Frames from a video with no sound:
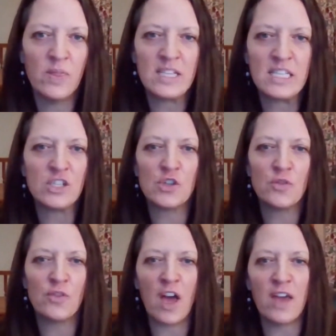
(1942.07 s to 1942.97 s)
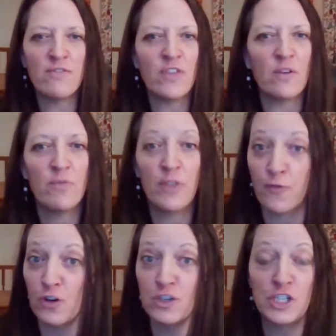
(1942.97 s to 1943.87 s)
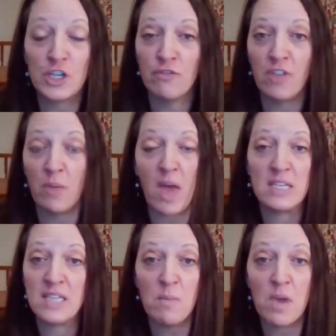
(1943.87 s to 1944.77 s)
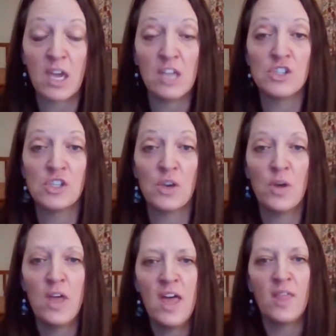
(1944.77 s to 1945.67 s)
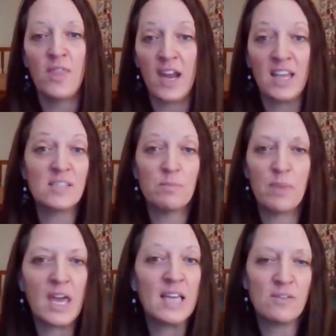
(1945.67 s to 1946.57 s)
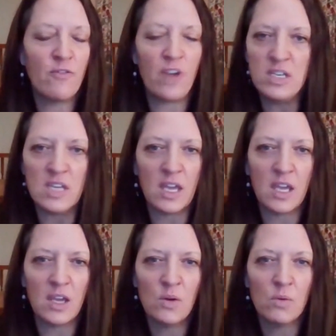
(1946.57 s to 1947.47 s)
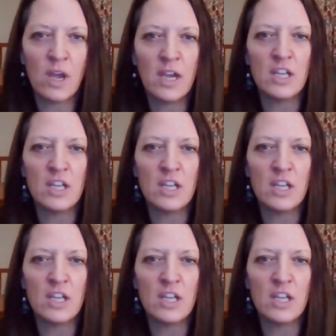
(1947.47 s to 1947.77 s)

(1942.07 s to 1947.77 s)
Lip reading: They didn't survive the first year of the pandemic, and so that is because of funding, right?